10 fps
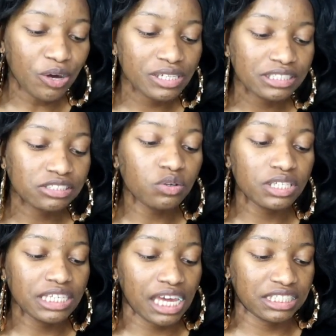yo it's
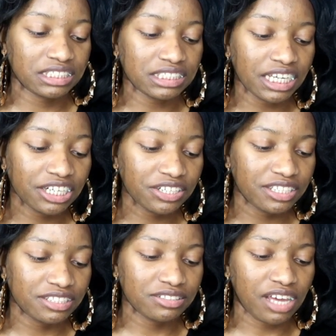low-key kind of
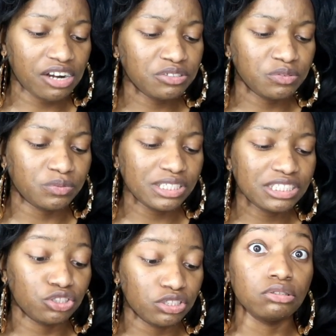scary i don't know
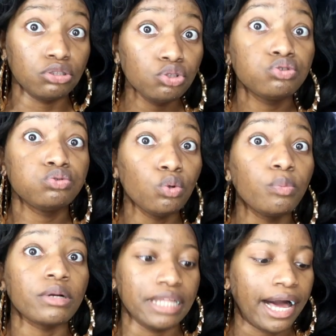it's
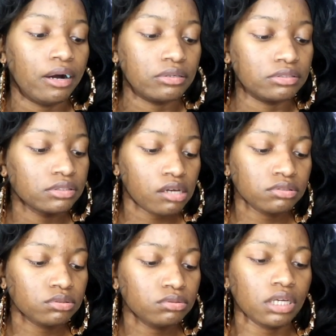super loud i
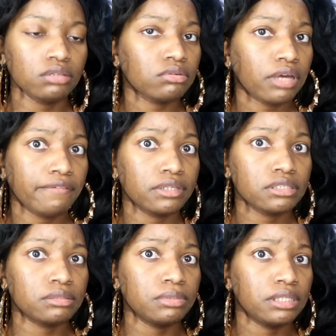don't know who said it was okay for
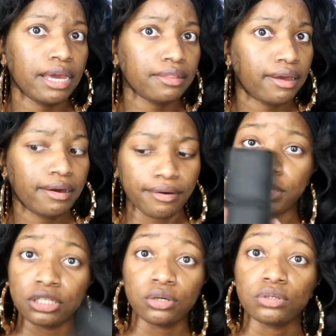this to be that loud
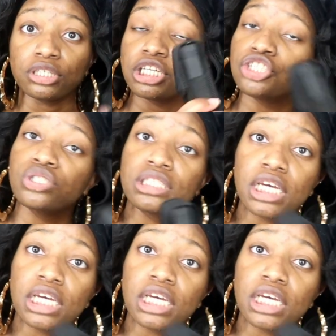but no get your